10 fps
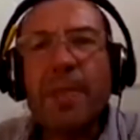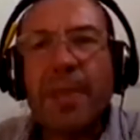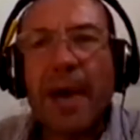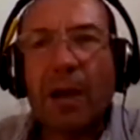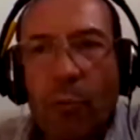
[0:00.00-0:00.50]

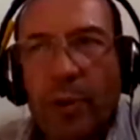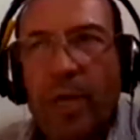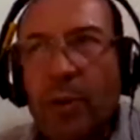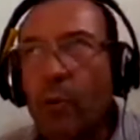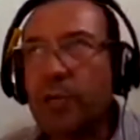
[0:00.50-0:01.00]
that
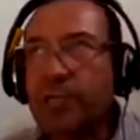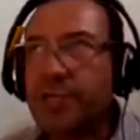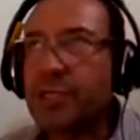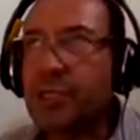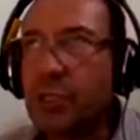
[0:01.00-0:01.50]
we
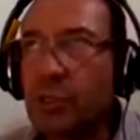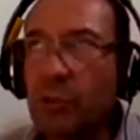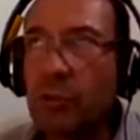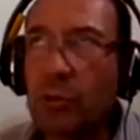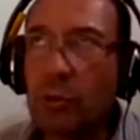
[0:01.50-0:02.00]
wanted
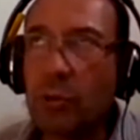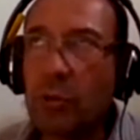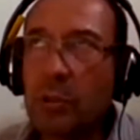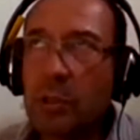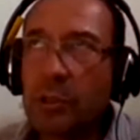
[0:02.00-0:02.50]
to
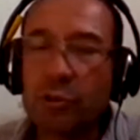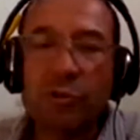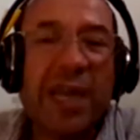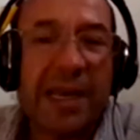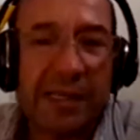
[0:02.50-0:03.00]

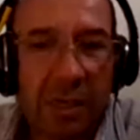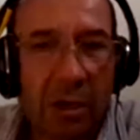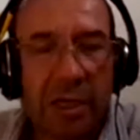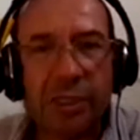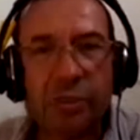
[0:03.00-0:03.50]
test,
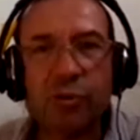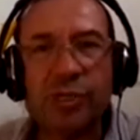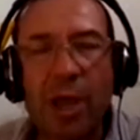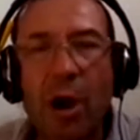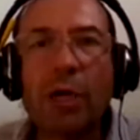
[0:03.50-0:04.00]
honestly, to
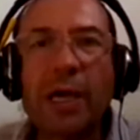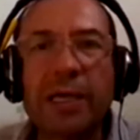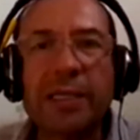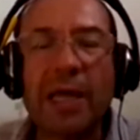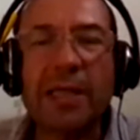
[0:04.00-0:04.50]
say,
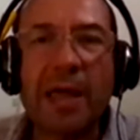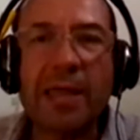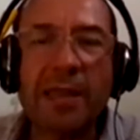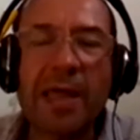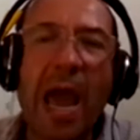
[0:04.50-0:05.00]
okay,
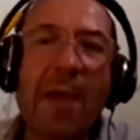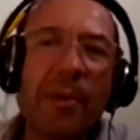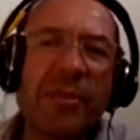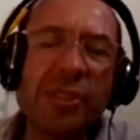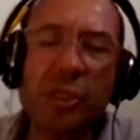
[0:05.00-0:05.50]
the
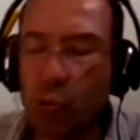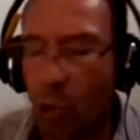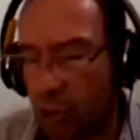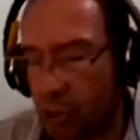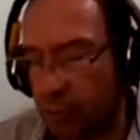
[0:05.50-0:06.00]
hypothesis
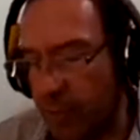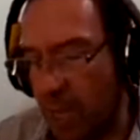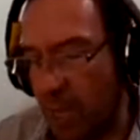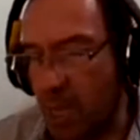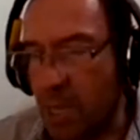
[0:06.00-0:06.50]
was
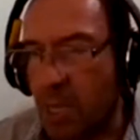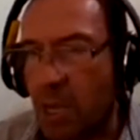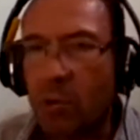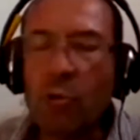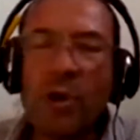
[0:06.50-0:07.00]

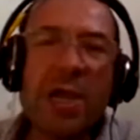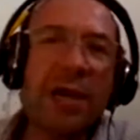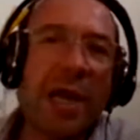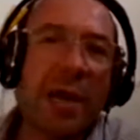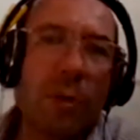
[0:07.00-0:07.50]
we
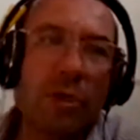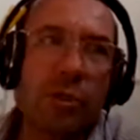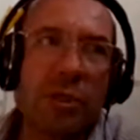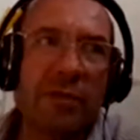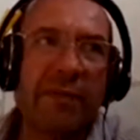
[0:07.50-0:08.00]
are able
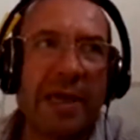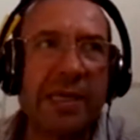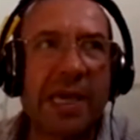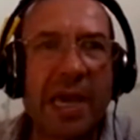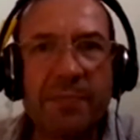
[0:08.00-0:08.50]
to
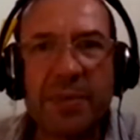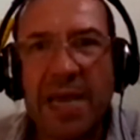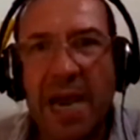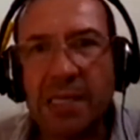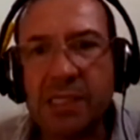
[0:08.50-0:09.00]
define
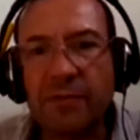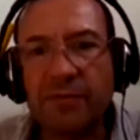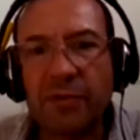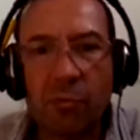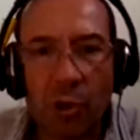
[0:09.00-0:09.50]
KPIs
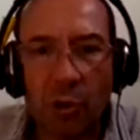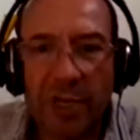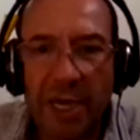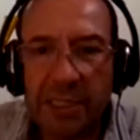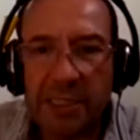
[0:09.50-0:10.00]
from raw
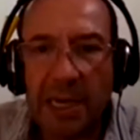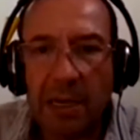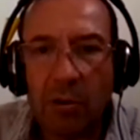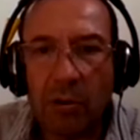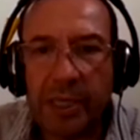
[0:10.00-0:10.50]
data.
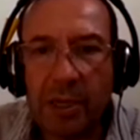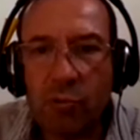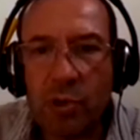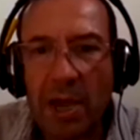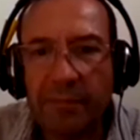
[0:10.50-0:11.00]
Okay,
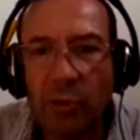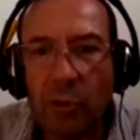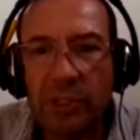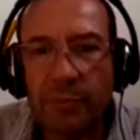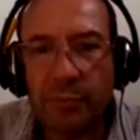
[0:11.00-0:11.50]
we have
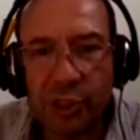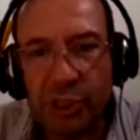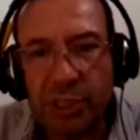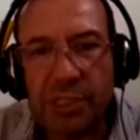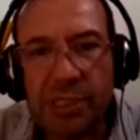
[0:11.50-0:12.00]
all the
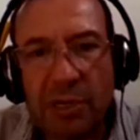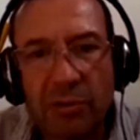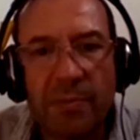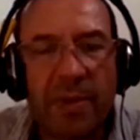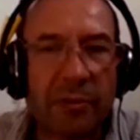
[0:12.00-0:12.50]
procedures and
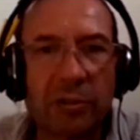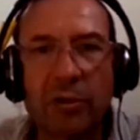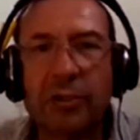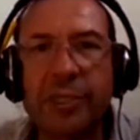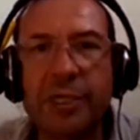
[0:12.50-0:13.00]
all the
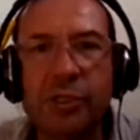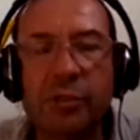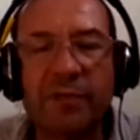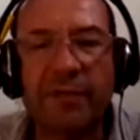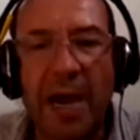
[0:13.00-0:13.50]
methodology
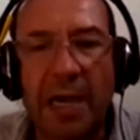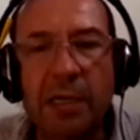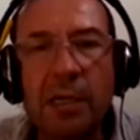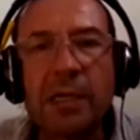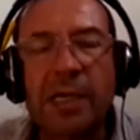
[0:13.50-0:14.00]
to
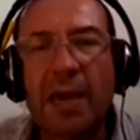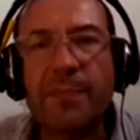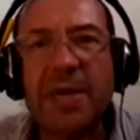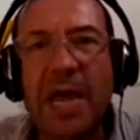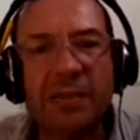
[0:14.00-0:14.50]
define
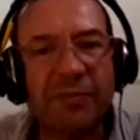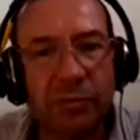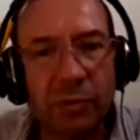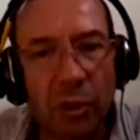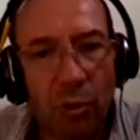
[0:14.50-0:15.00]
KPIs
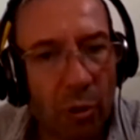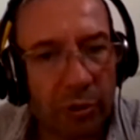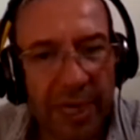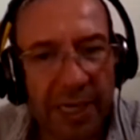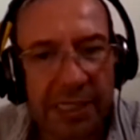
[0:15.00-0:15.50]
from
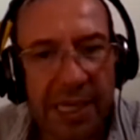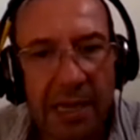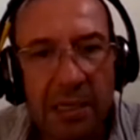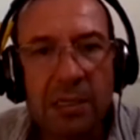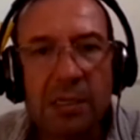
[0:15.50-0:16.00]
raw
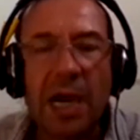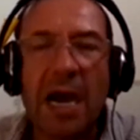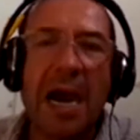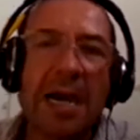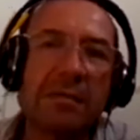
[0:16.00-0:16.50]
data
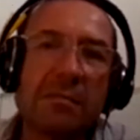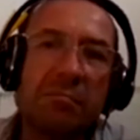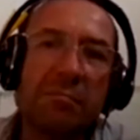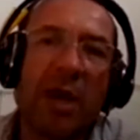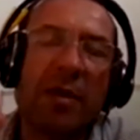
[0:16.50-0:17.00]
and
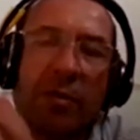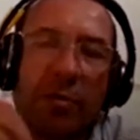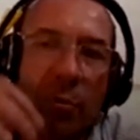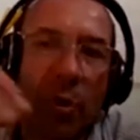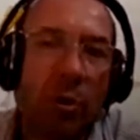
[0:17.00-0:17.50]

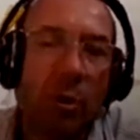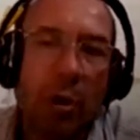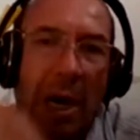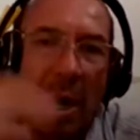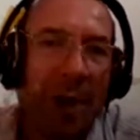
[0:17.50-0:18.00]
through
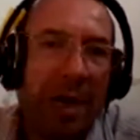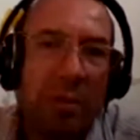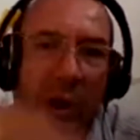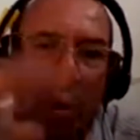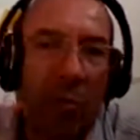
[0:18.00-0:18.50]

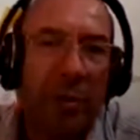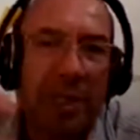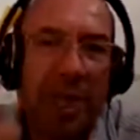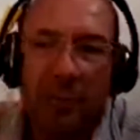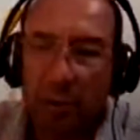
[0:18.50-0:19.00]
our goal
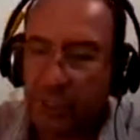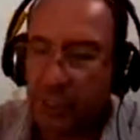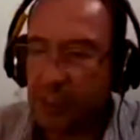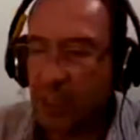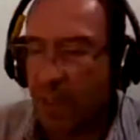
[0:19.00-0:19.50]
modeling
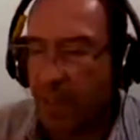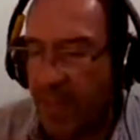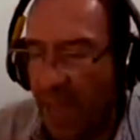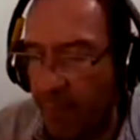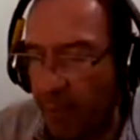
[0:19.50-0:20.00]
approaches.
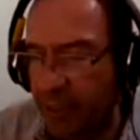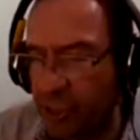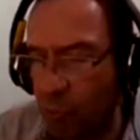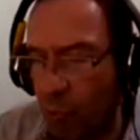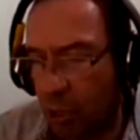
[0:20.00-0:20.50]
The
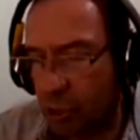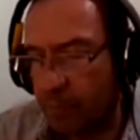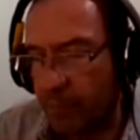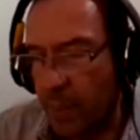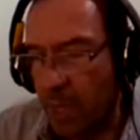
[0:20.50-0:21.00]
hypothesis was,
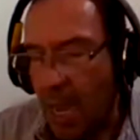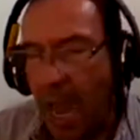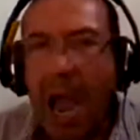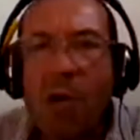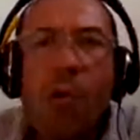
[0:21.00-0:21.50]

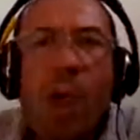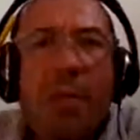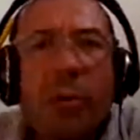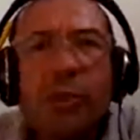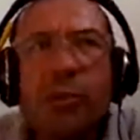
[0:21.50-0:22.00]
are we
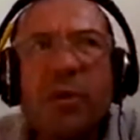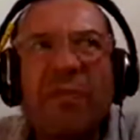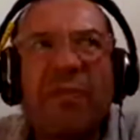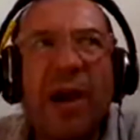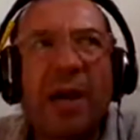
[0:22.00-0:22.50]
able to
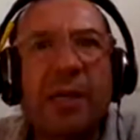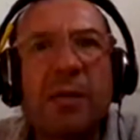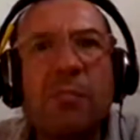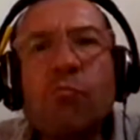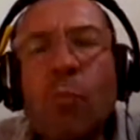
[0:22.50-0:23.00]

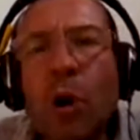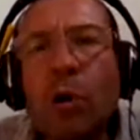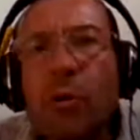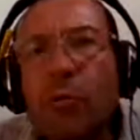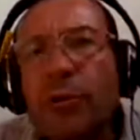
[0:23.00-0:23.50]
define more
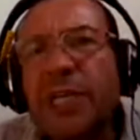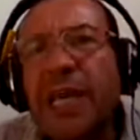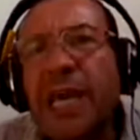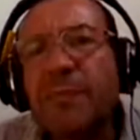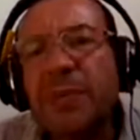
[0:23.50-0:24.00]

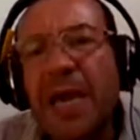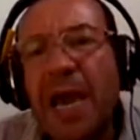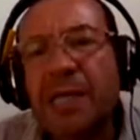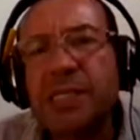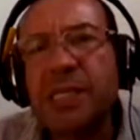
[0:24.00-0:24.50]
concrete
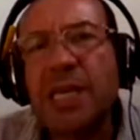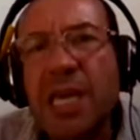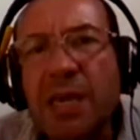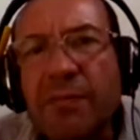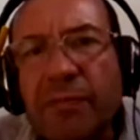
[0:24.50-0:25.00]
KPIs
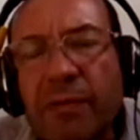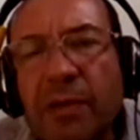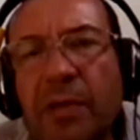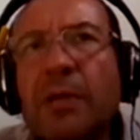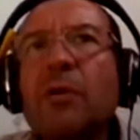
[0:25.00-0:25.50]
if
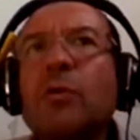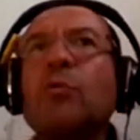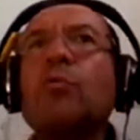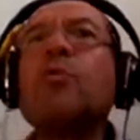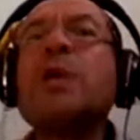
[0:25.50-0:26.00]

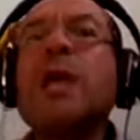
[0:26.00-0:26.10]
we